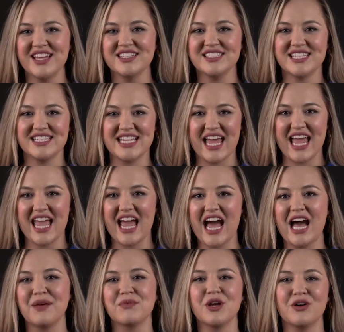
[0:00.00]
Today,
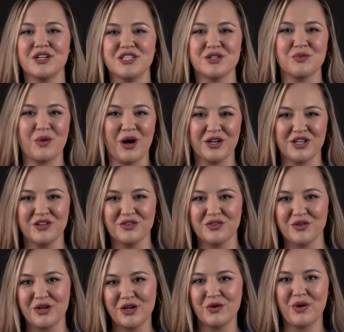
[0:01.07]
I'm going to walk you
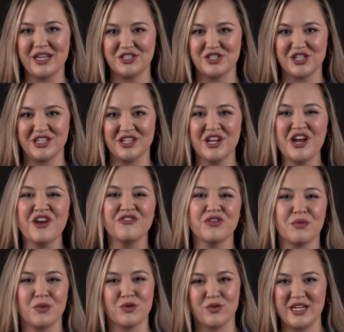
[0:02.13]
through a question
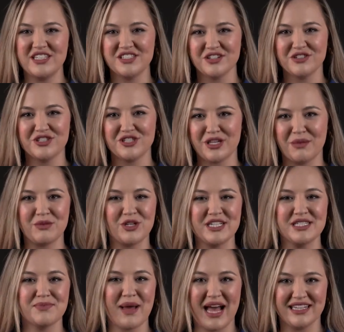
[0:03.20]
from a Research
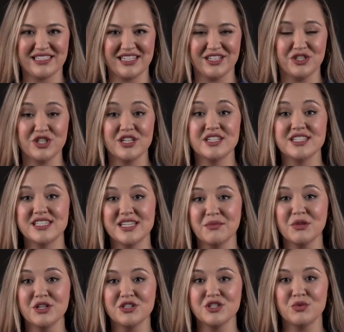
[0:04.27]
Summaries passage
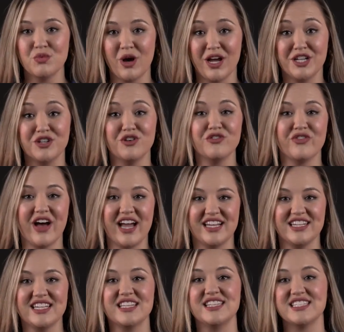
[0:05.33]
similar to one you'll find
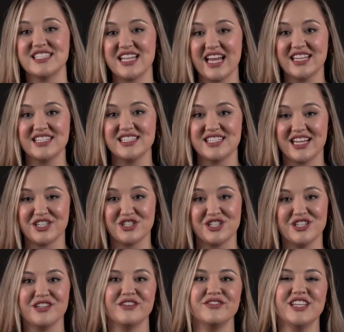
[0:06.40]
in the science section
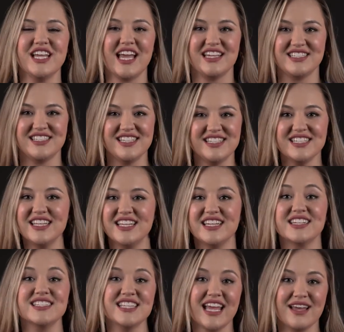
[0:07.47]
of the ACT
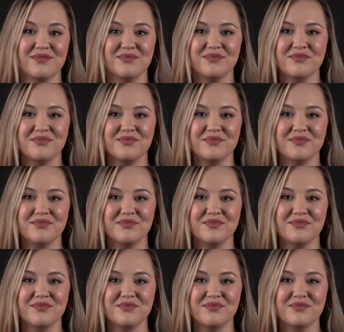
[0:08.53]
exam.